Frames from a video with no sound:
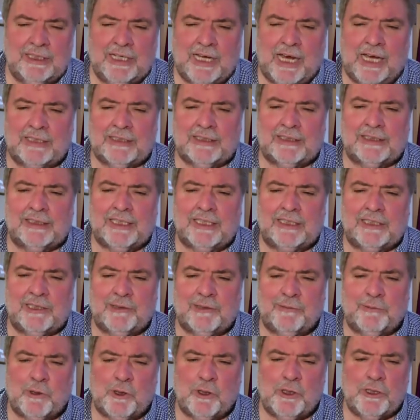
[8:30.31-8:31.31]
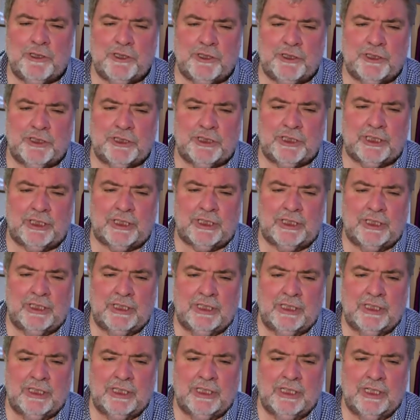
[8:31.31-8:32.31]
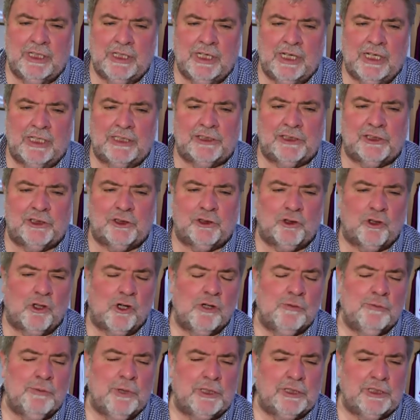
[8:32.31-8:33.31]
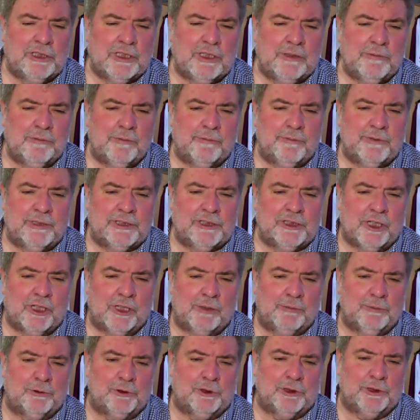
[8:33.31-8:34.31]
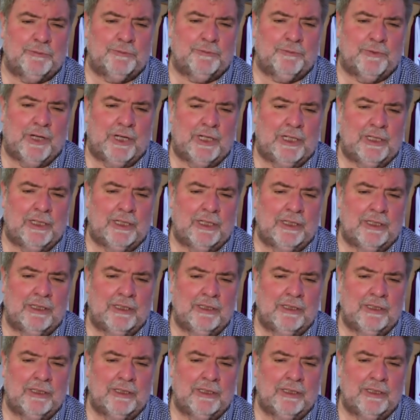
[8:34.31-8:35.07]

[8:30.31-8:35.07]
has a sense of urgency, a strong motif of discipleship failure.